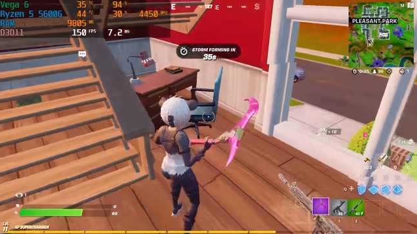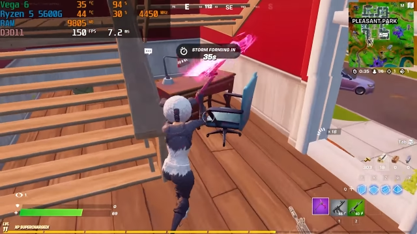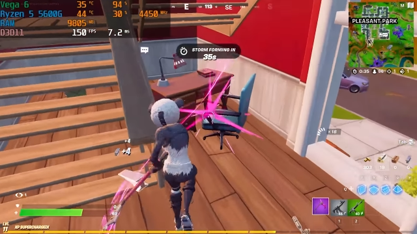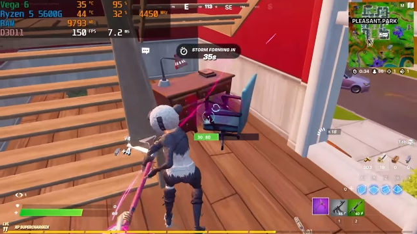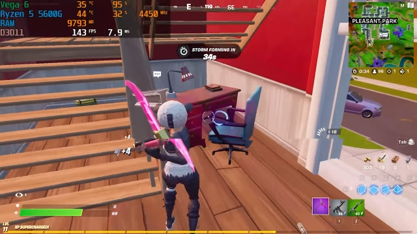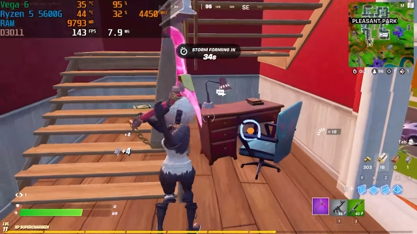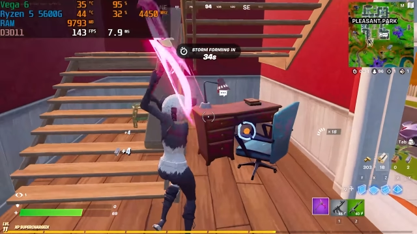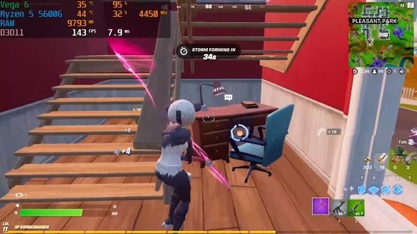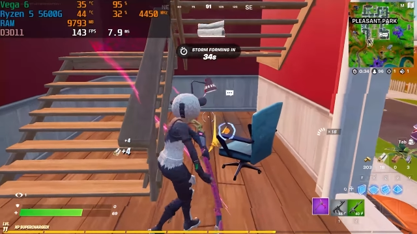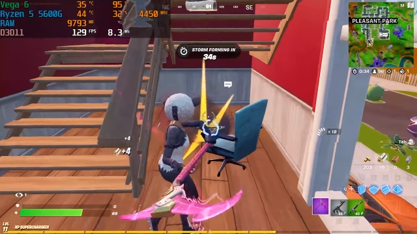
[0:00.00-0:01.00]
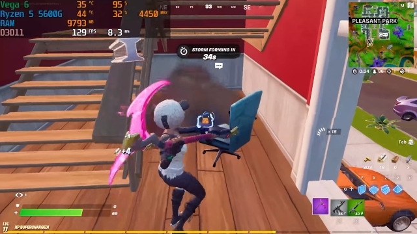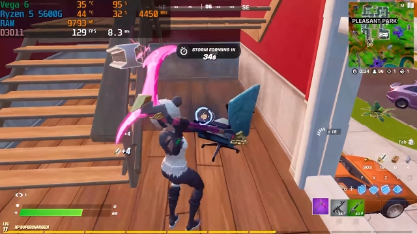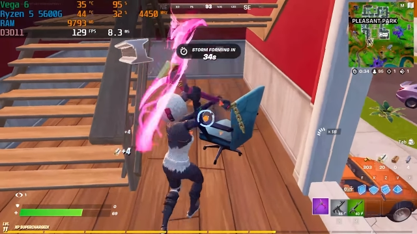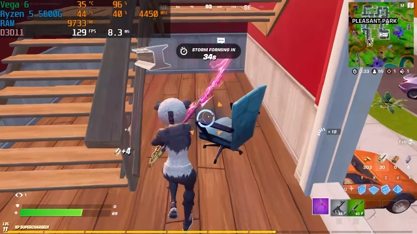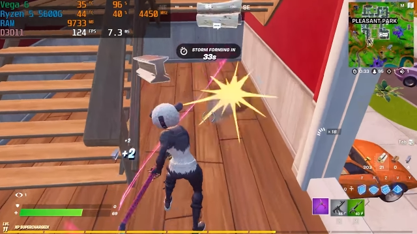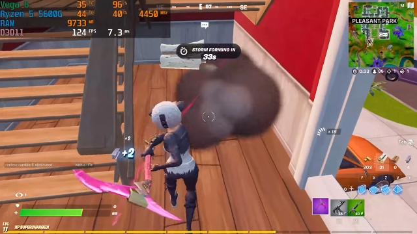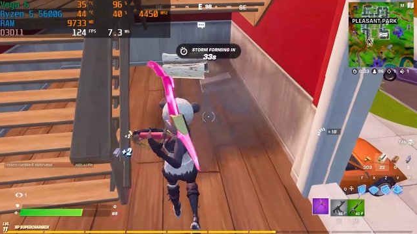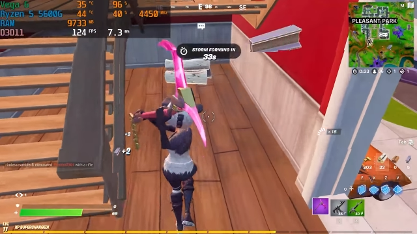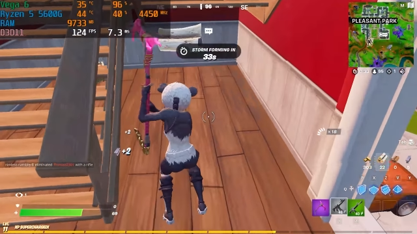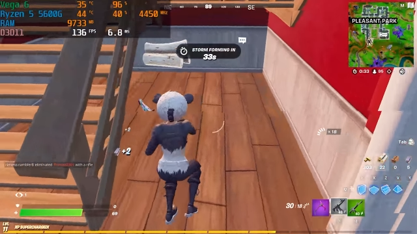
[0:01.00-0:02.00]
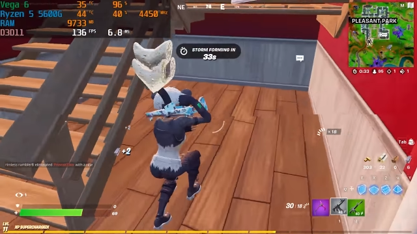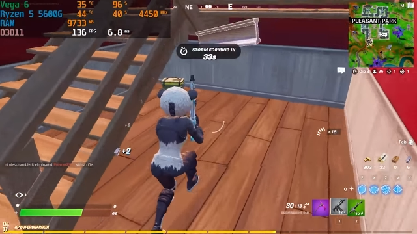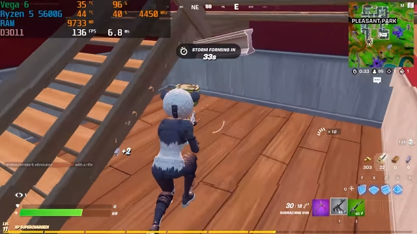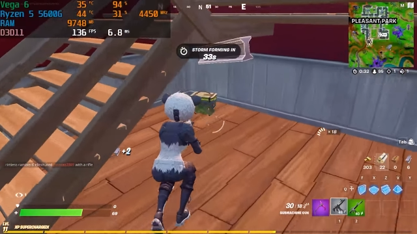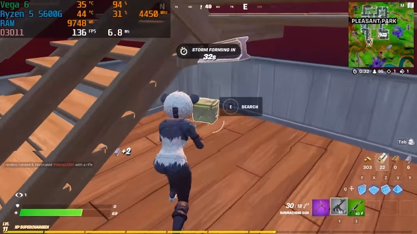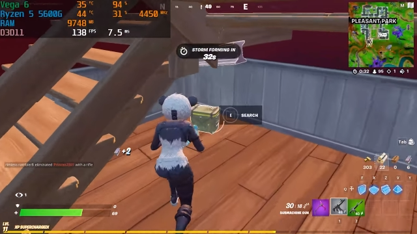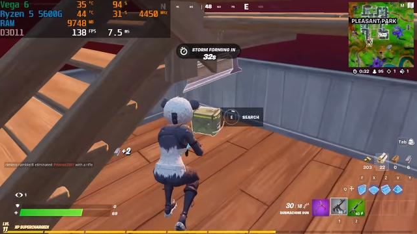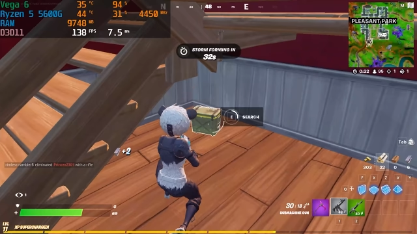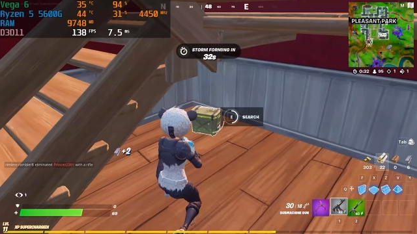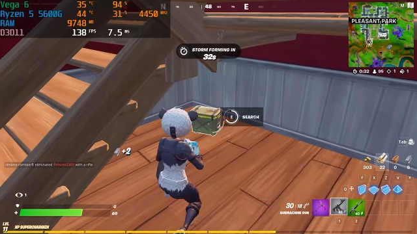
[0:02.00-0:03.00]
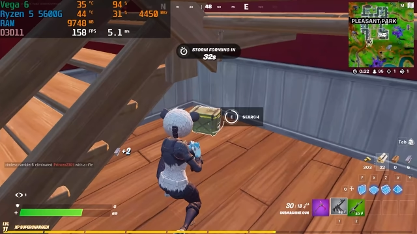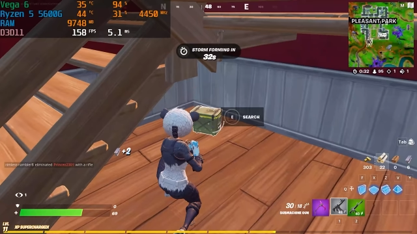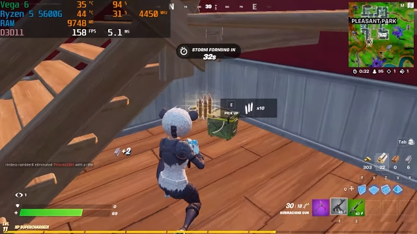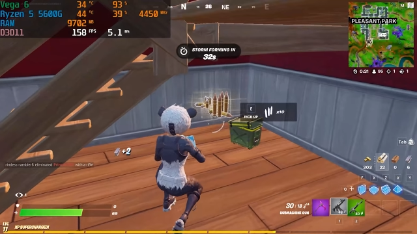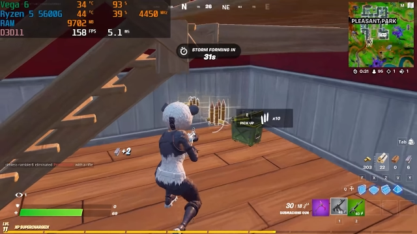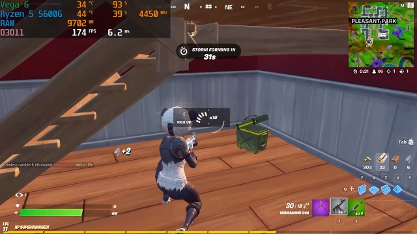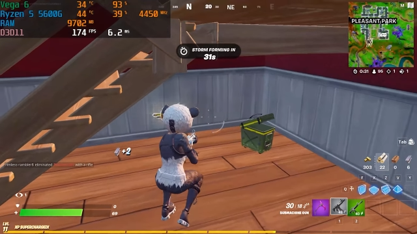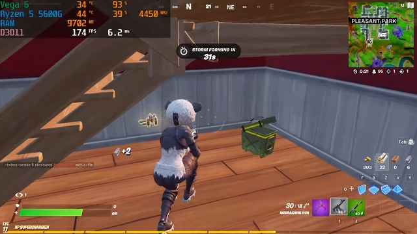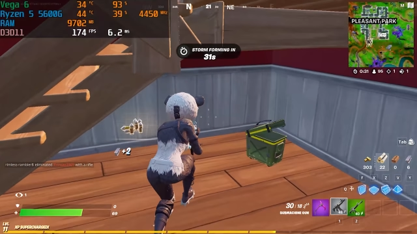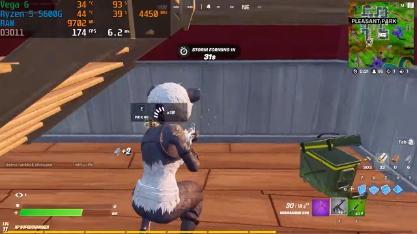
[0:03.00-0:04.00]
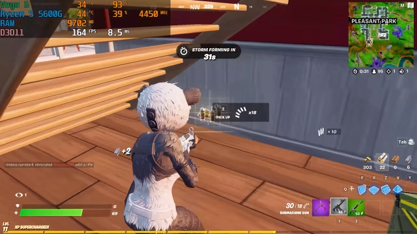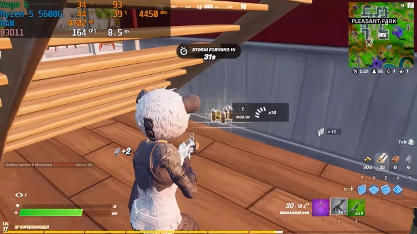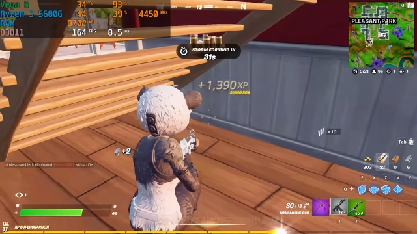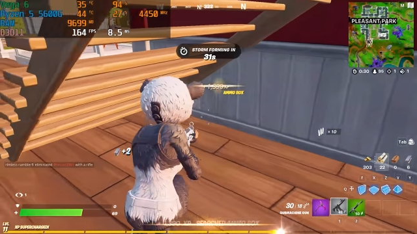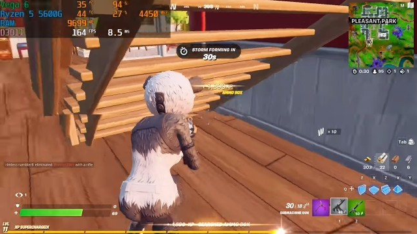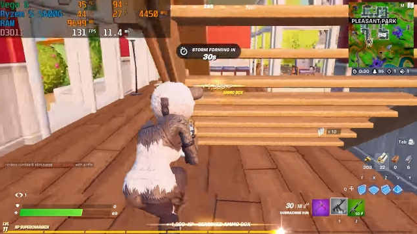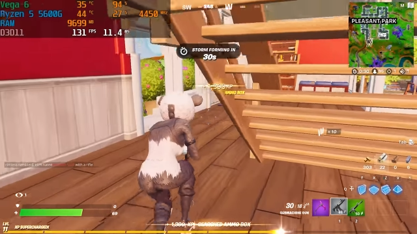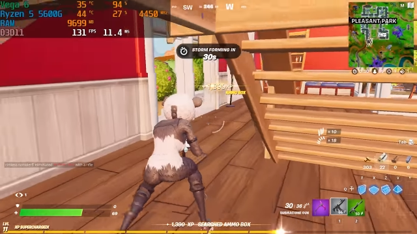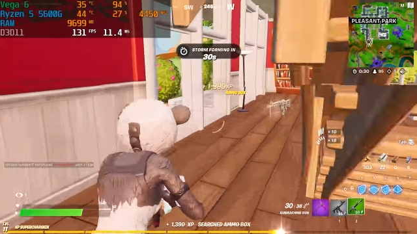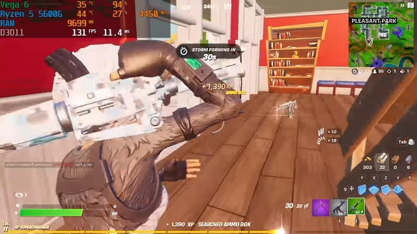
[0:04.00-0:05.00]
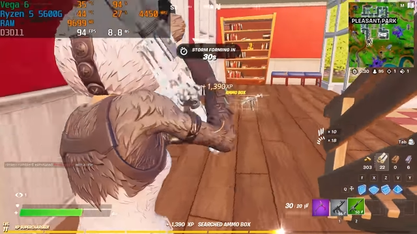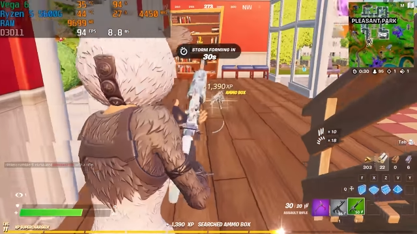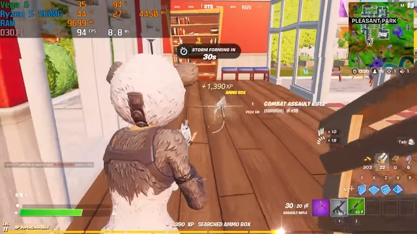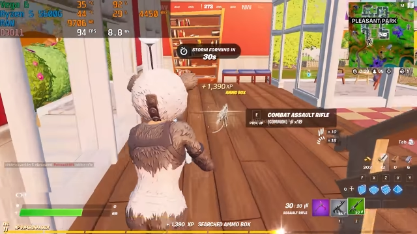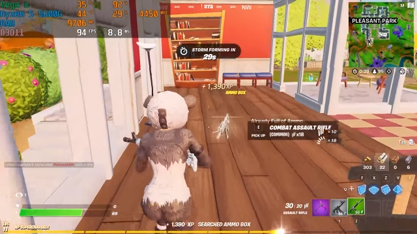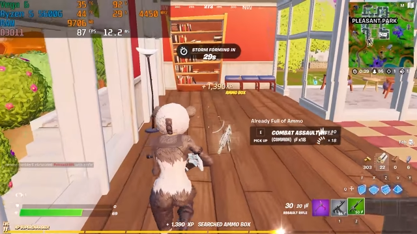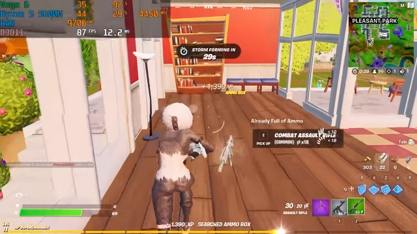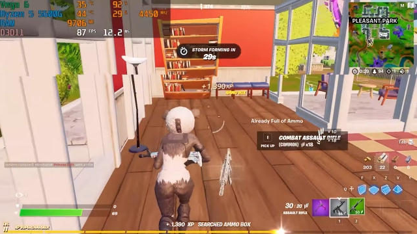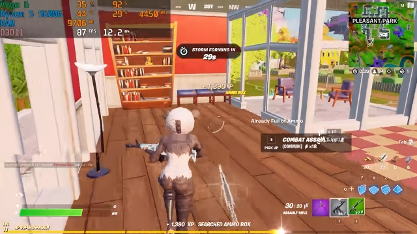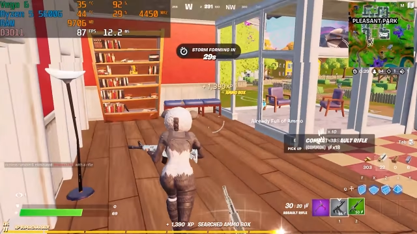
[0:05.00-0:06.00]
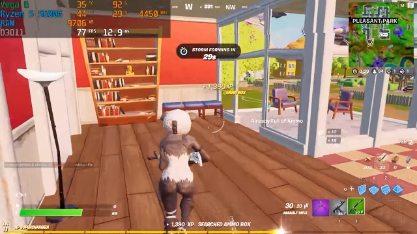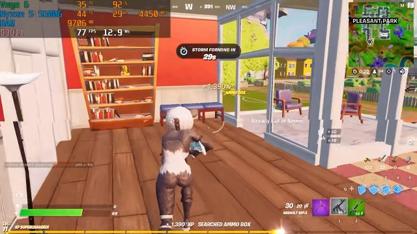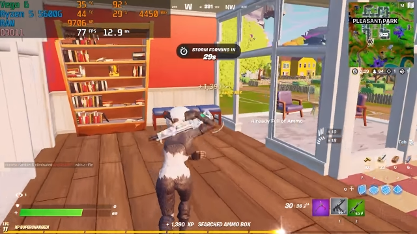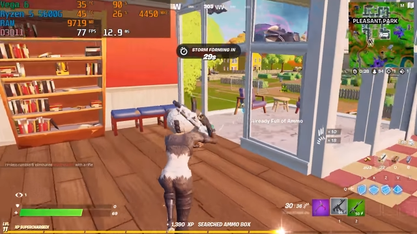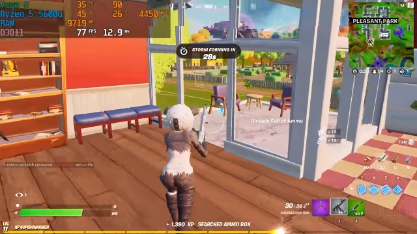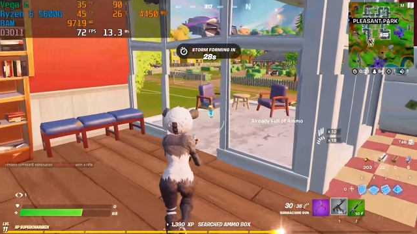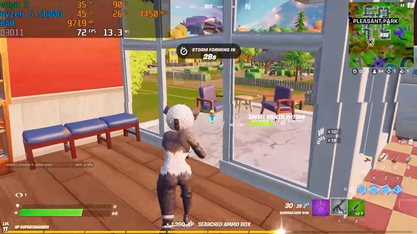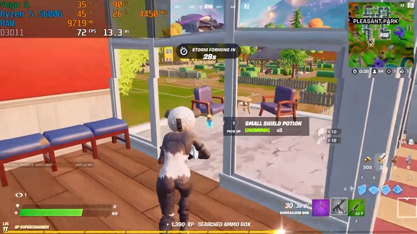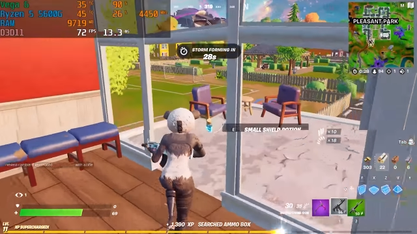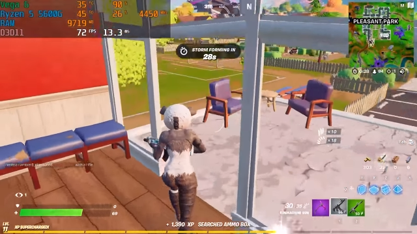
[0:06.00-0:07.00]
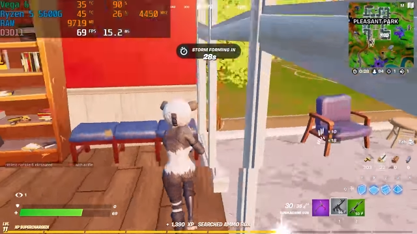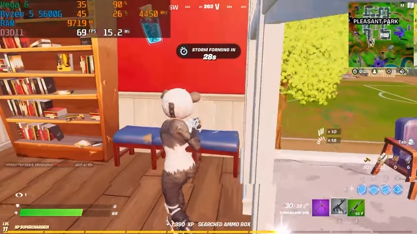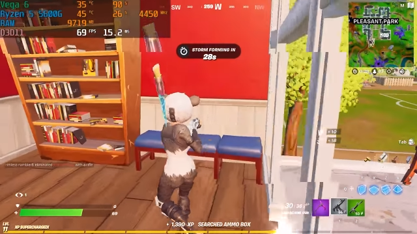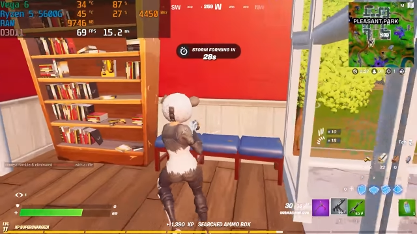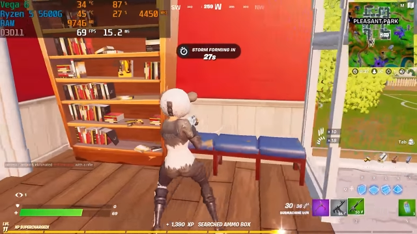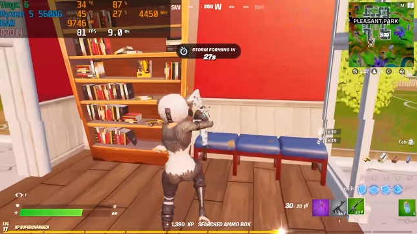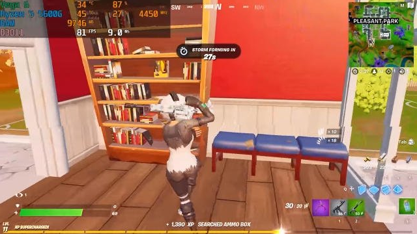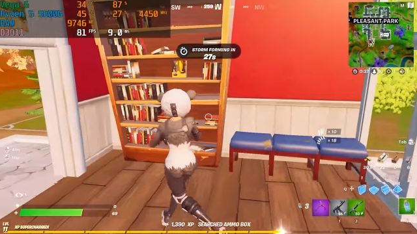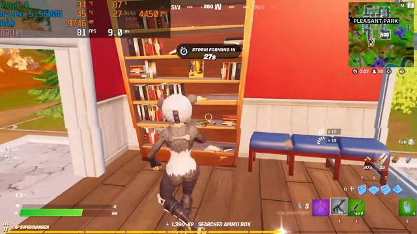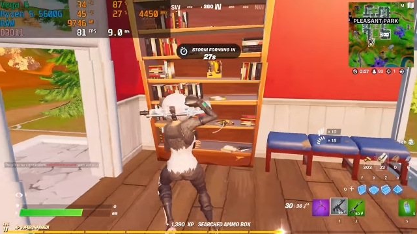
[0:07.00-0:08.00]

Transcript: No face is visible, so there are no lips to read.